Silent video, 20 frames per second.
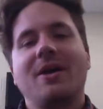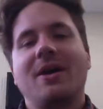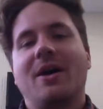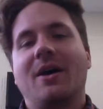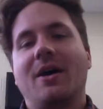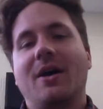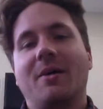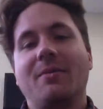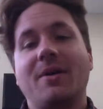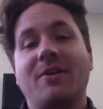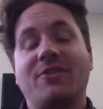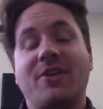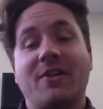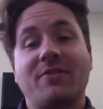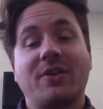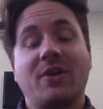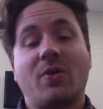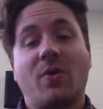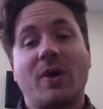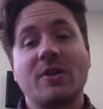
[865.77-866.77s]
If you
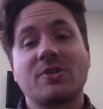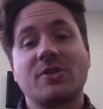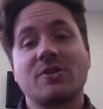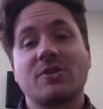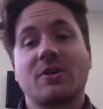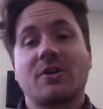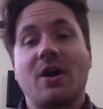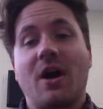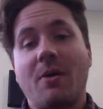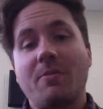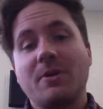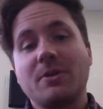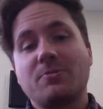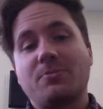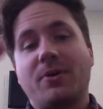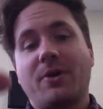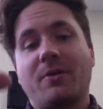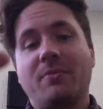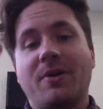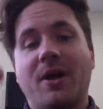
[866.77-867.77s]
have any questions or comments,
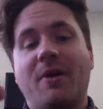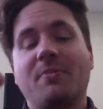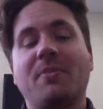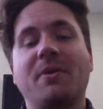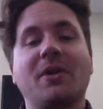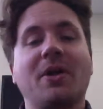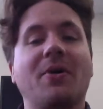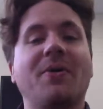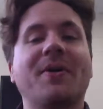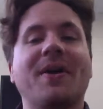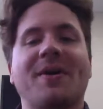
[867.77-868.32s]
put them down below